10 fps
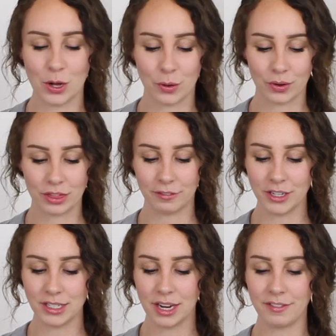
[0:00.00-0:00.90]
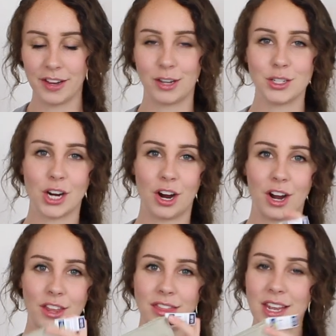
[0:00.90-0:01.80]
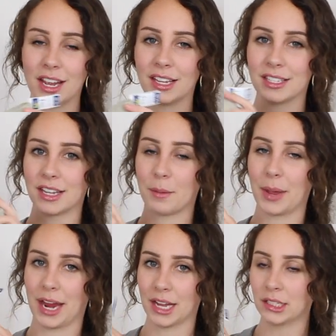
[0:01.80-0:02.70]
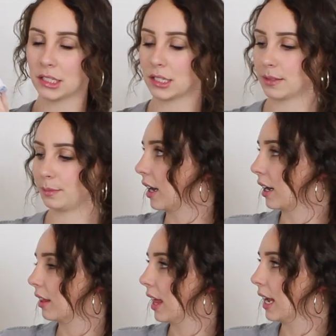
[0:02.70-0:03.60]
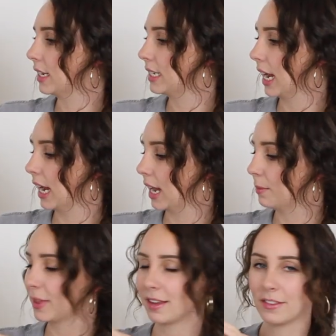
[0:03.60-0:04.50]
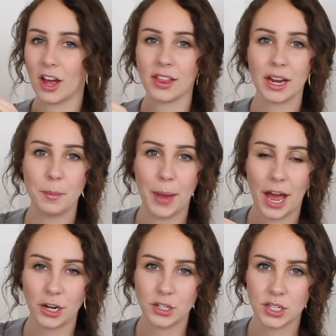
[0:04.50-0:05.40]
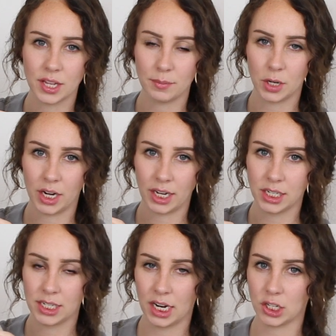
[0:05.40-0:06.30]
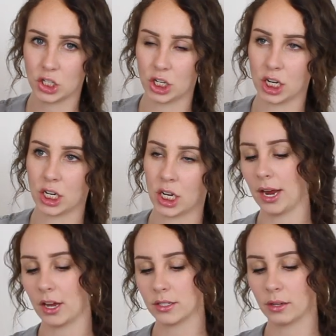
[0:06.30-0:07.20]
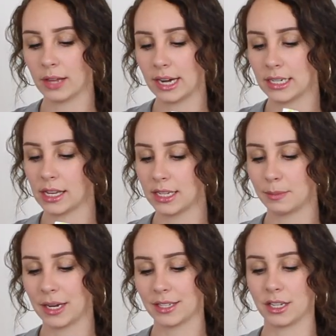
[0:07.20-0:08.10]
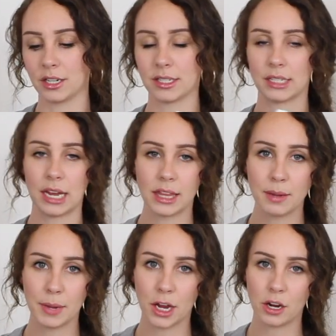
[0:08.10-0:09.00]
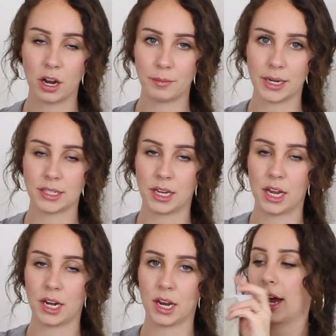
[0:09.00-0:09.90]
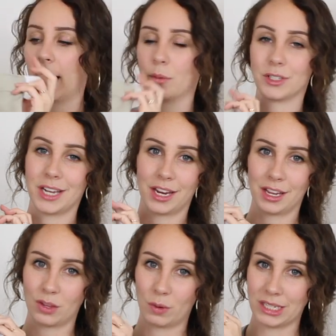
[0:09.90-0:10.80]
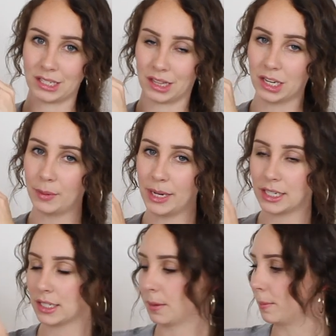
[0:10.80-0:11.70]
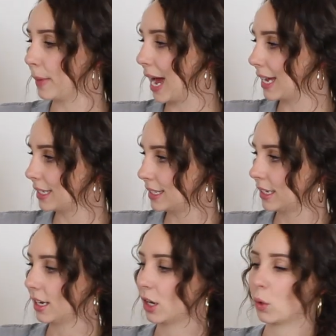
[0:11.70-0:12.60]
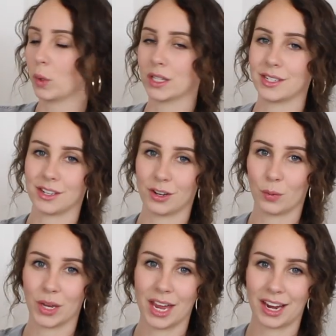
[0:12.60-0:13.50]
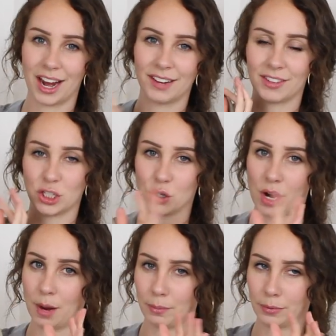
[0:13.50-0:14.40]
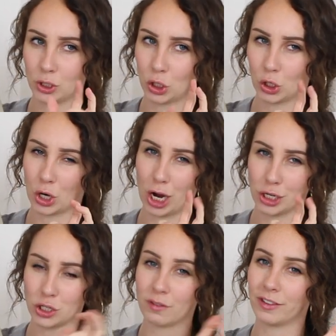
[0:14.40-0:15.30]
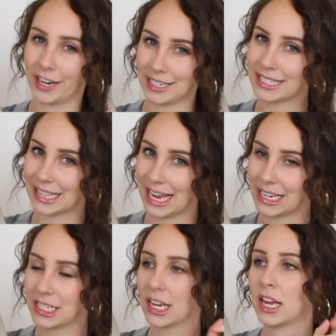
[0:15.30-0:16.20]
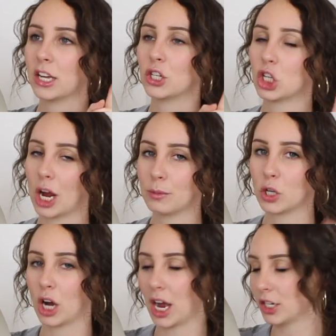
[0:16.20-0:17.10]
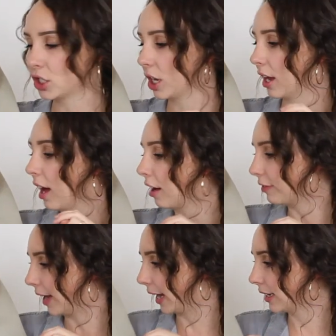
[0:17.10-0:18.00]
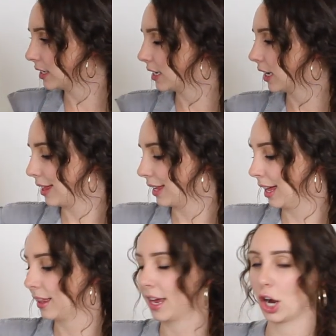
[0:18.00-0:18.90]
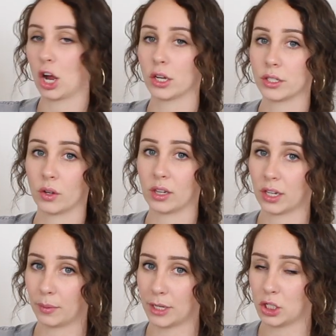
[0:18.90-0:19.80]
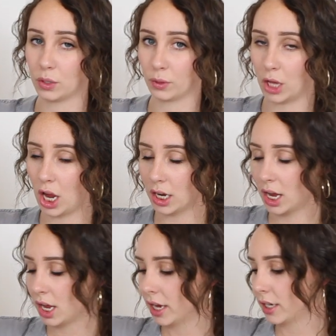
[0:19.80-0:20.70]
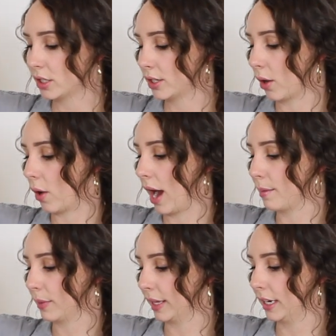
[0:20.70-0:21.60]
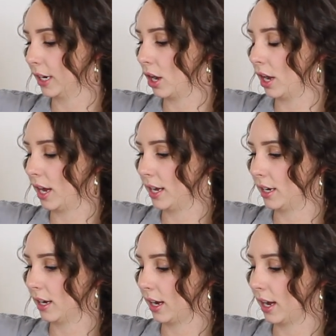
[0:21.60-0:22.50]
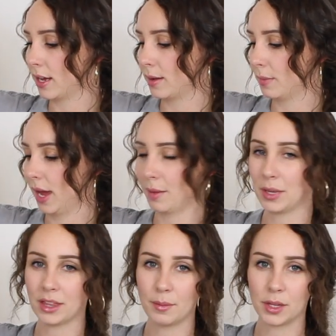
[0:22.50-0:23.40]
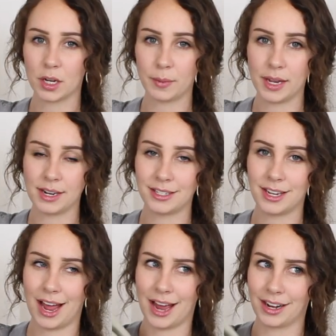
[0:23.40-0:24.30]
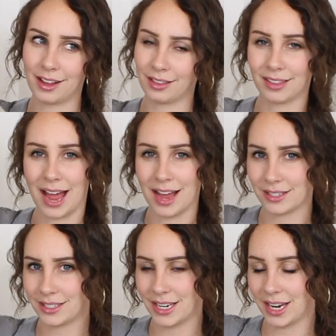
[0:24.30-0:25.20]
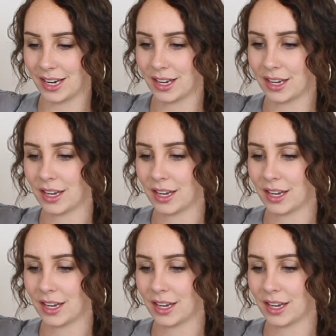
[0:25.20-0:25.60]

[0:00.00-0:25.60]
So the first thing I found are these pants. They're like a tan, but they've got like a pattern to them. They're kind of textured. I also liked these because they're slightly big on my son. I will take in the waist a little bit, but we still, we get kind of a dropped crotch, very slight dropped crotch effect. And then they are also a little bit too long. So I'm planning on um, hemming them a little bit, adding elastic